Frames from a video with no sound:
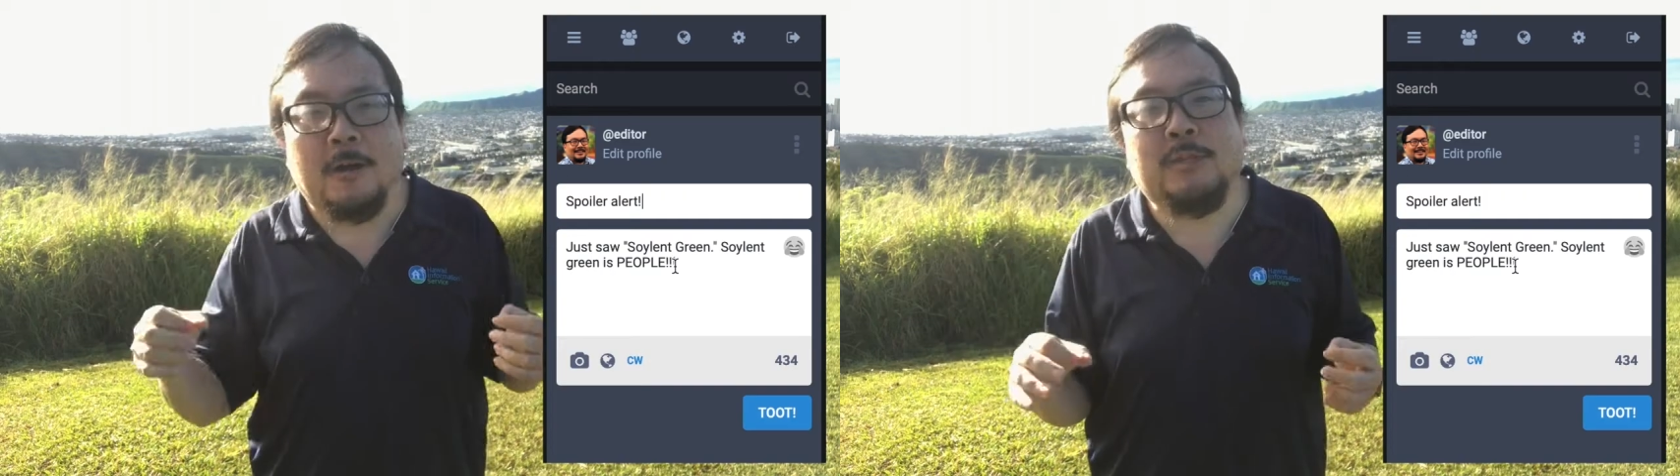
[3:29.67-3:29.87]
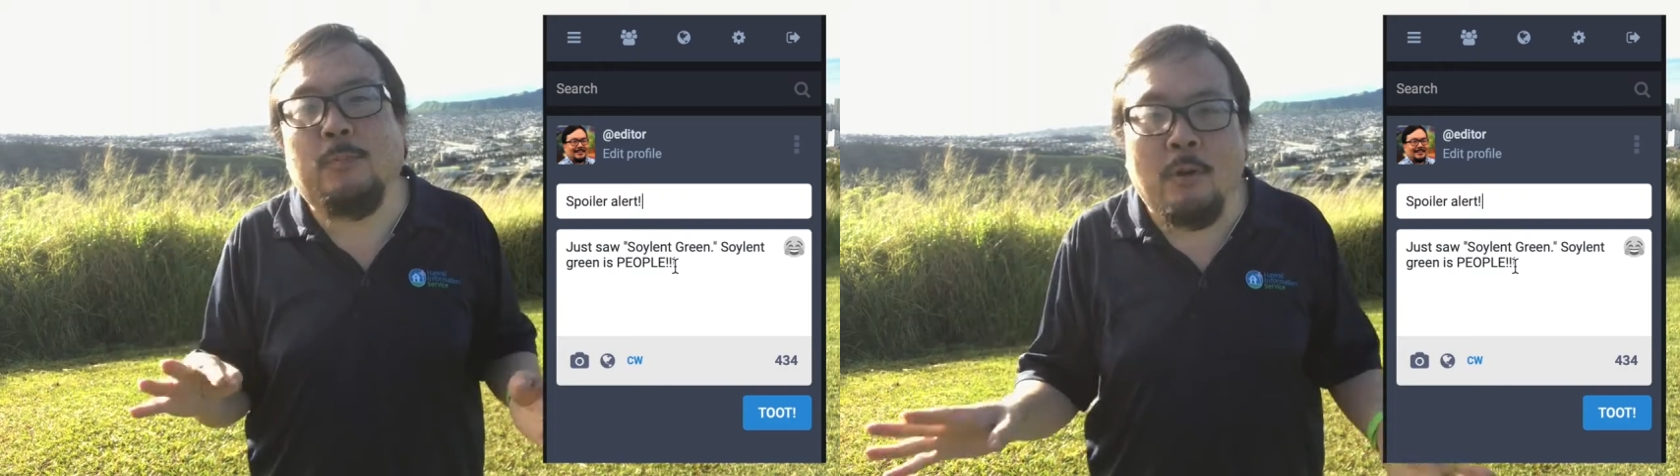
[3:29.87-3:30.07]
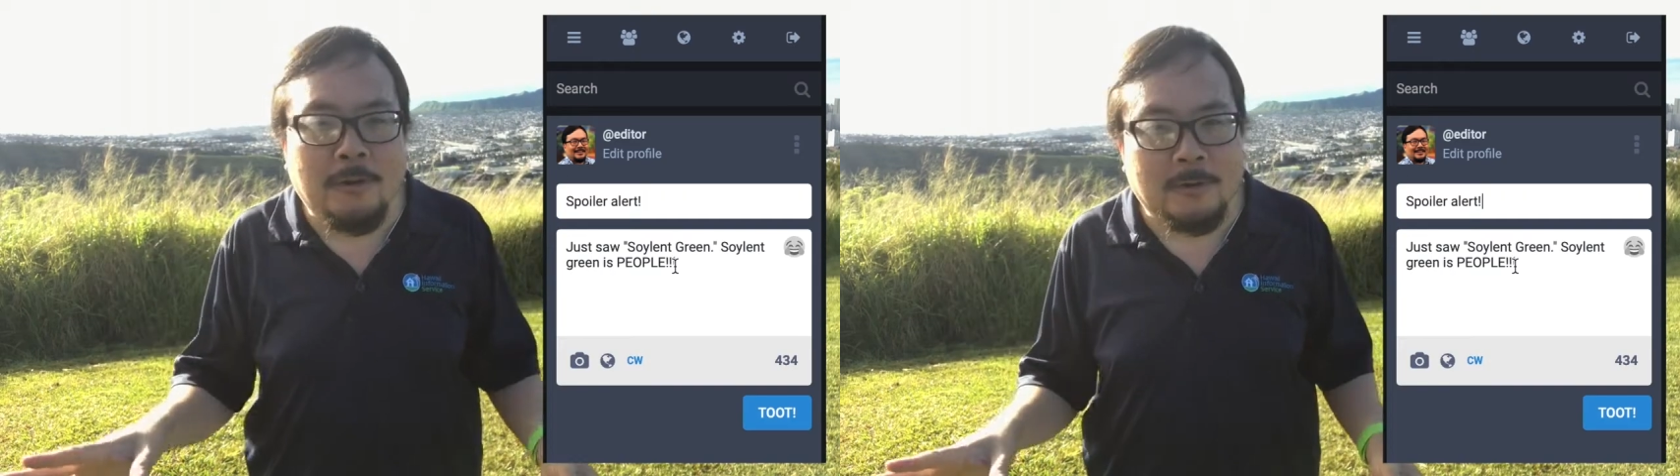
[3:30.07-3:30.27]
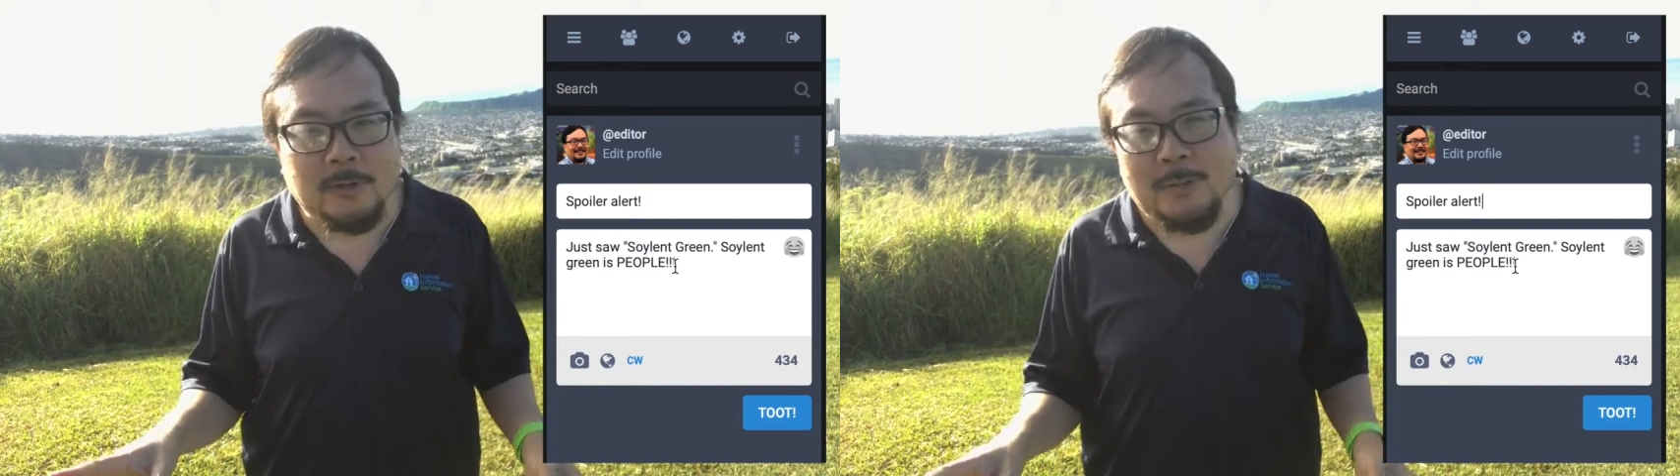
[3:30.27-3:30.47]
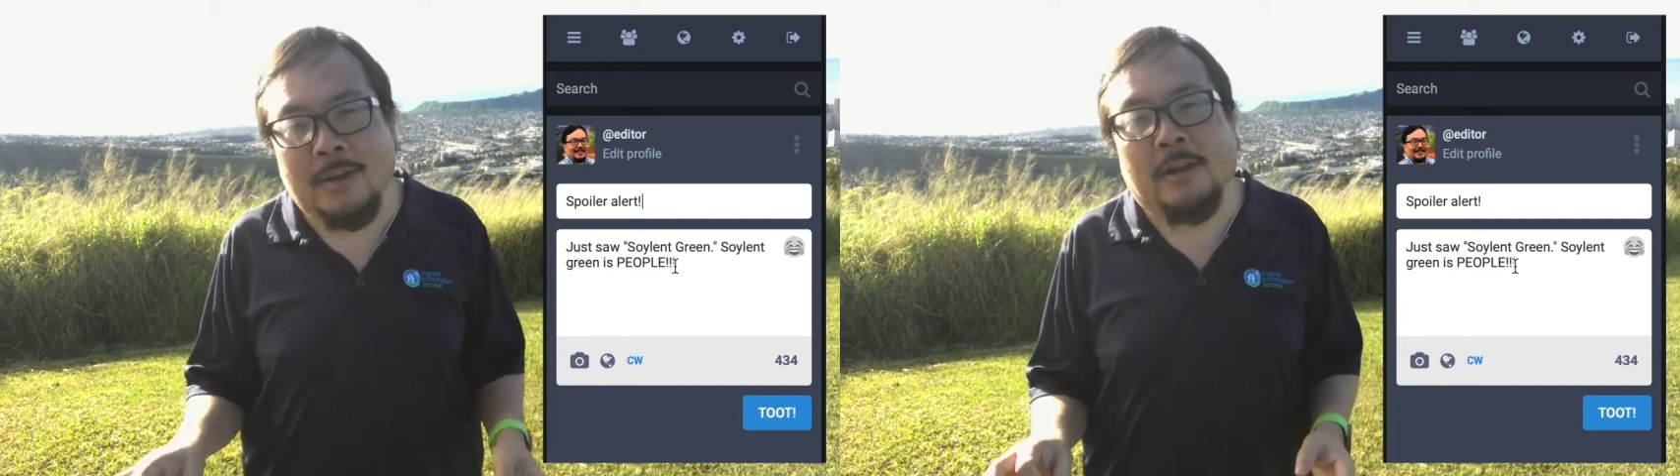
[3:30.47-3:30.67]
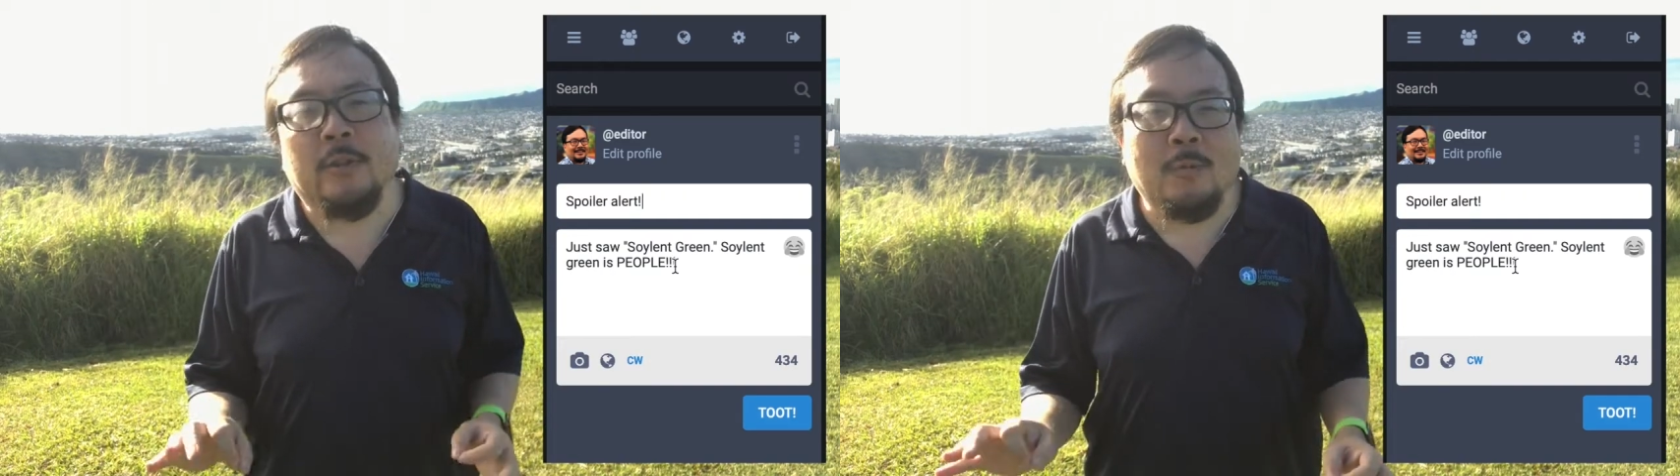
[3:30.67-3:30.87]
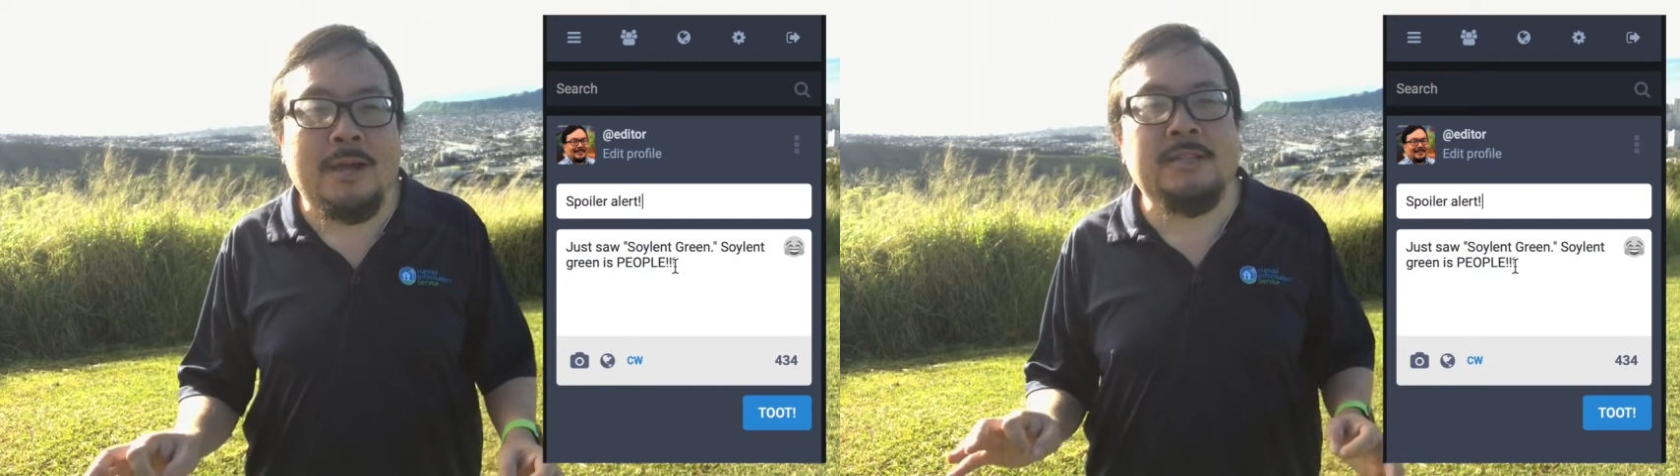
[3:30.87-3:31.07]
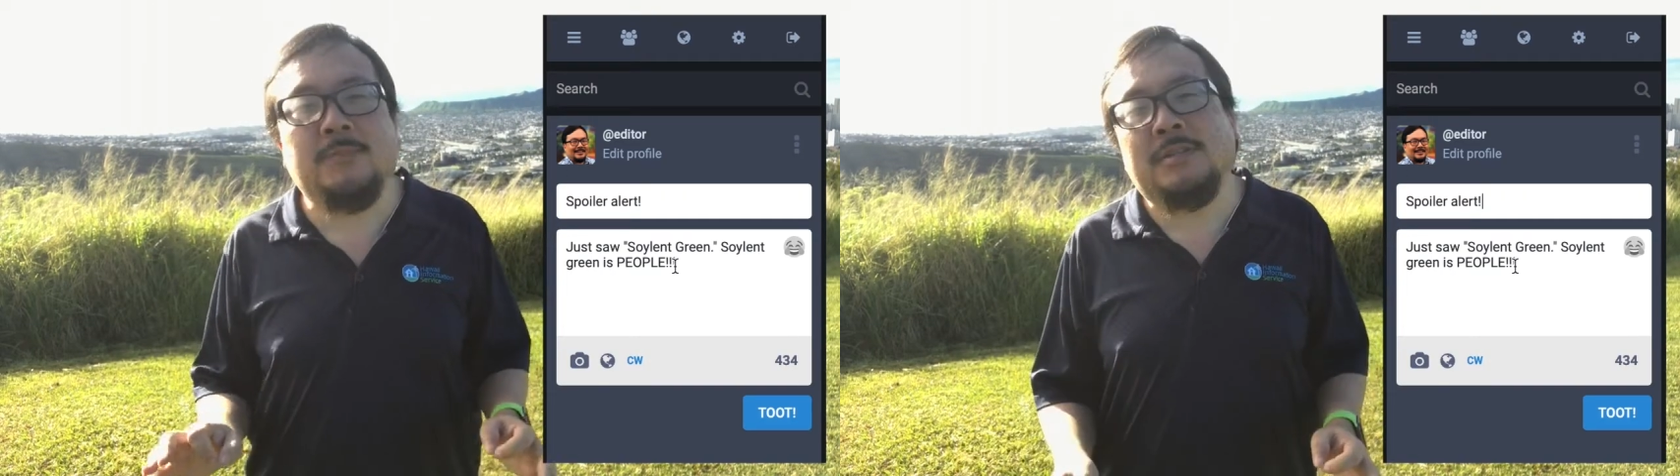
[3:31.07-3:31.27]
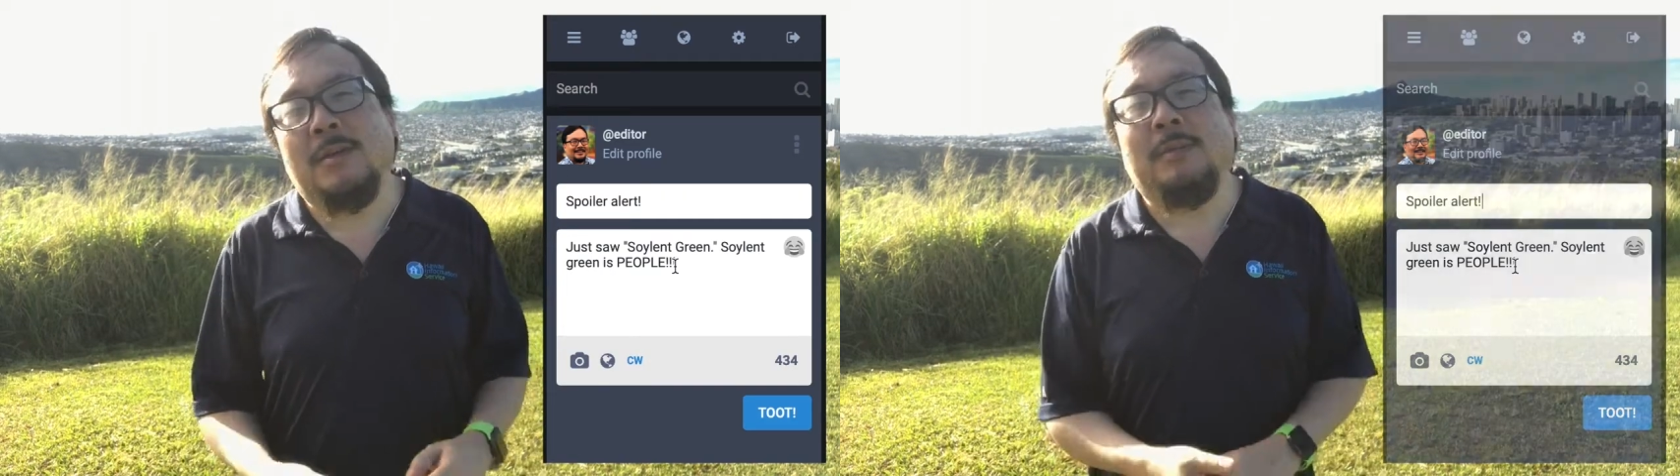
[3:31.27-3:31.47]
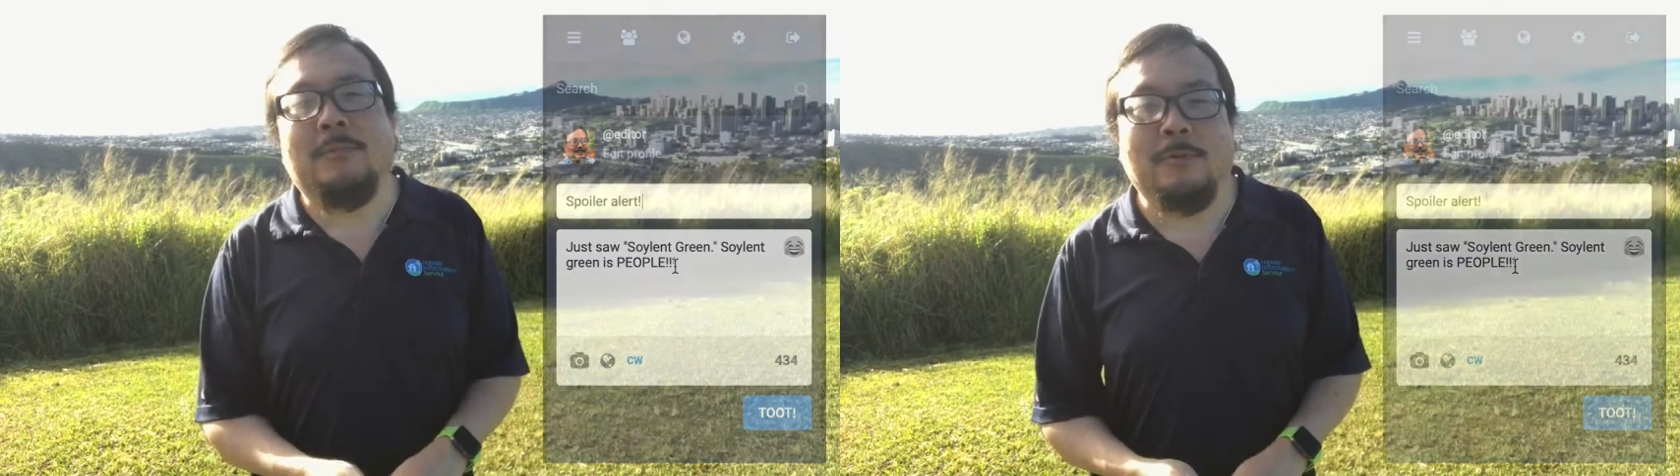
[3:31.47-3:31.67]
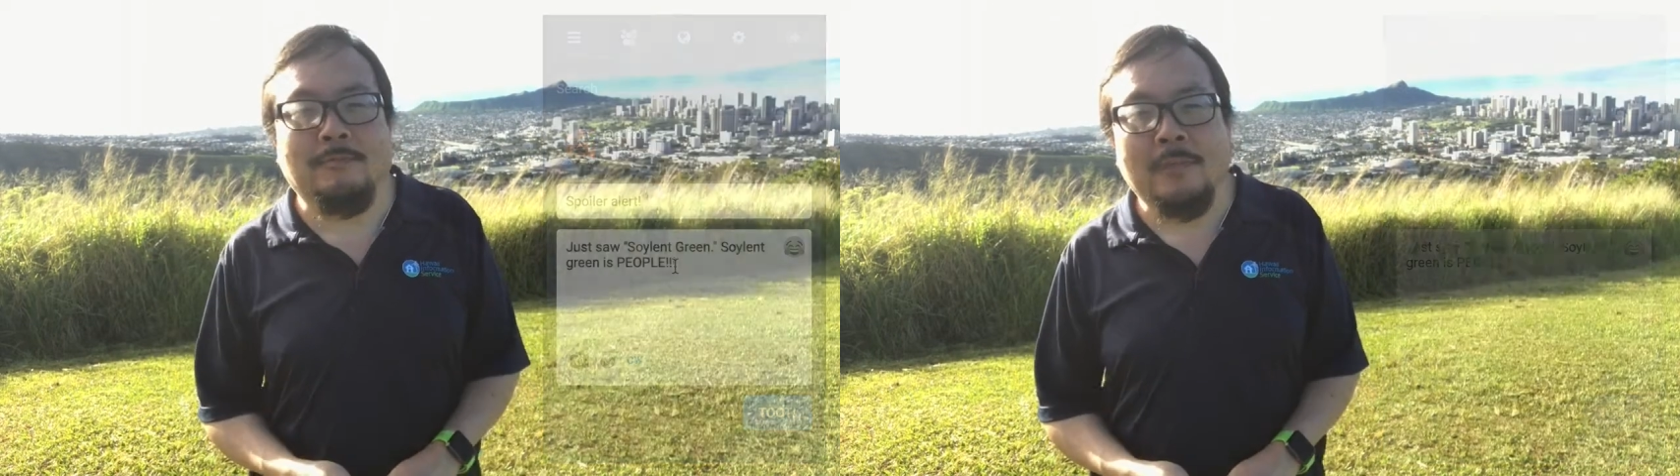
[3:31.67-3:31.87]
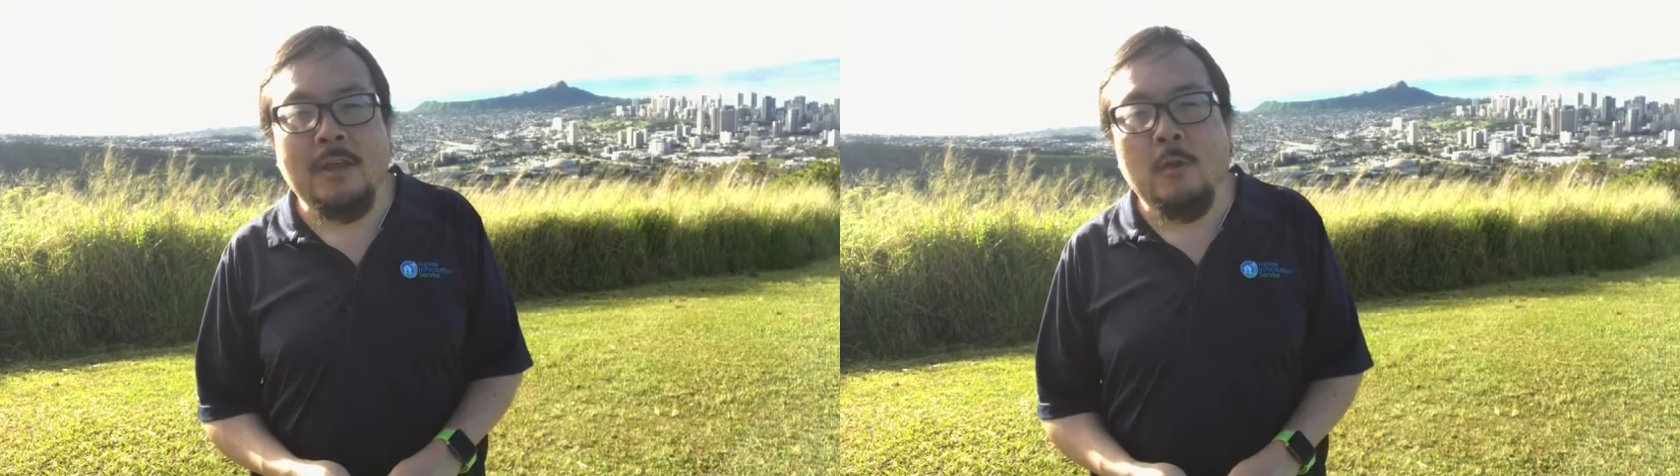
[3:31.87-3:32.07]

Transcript: are spoilers or might otherwise upset people.